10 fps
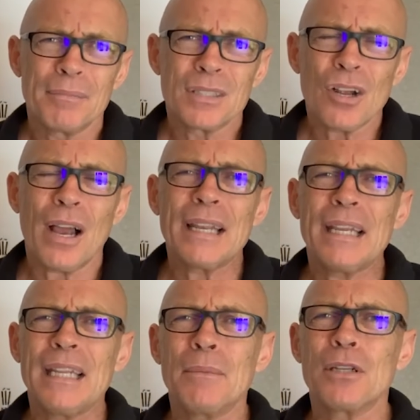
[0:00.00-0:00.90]
Zayed
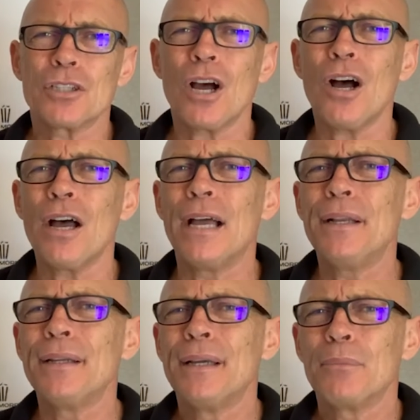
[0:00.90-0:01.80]
getting a bit
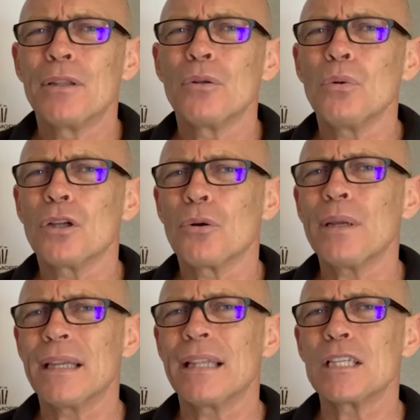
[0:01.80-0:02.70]
tired with all the
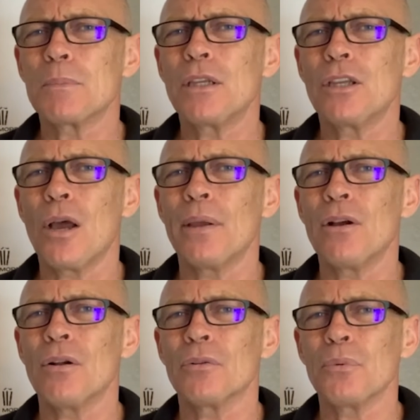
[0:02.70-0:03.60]
cricket that's been going
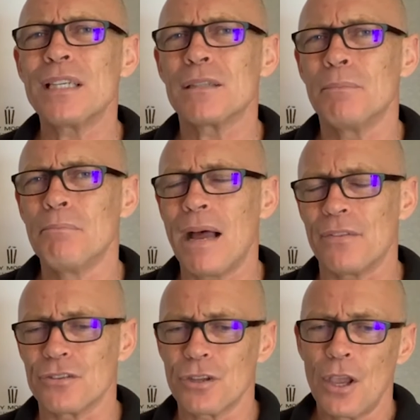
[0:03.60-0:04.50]
on in recent
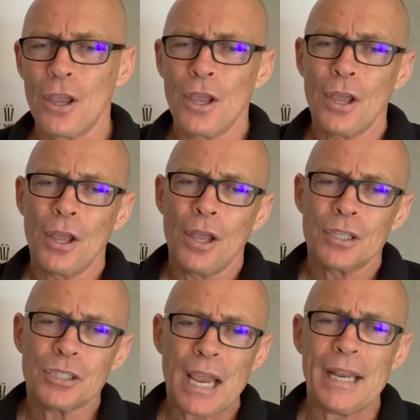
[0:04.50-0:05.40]
months.
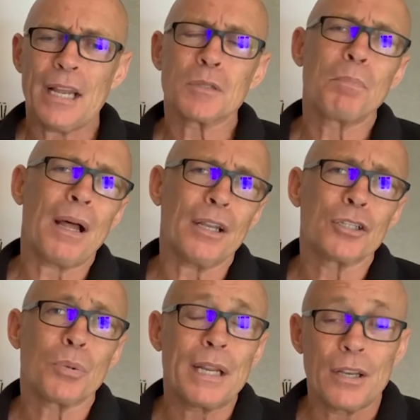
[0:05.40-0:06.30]
Standouts, Buttler
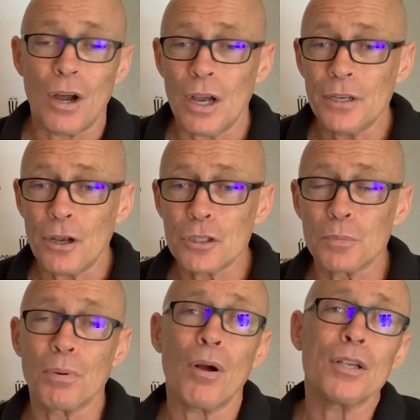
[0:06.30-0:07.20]
29, no
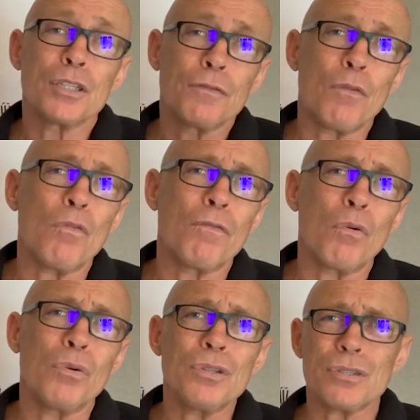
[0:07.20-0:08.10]
surprises. 4
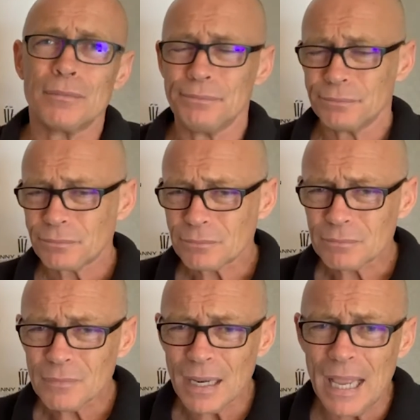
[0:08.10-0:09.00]
4s.
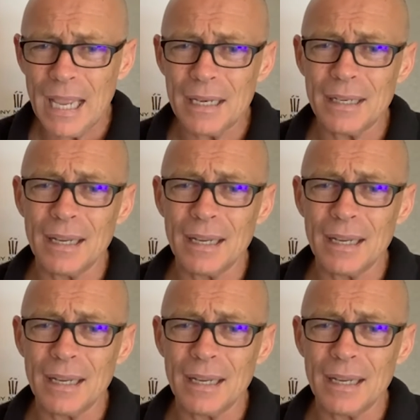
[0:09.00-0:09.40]
And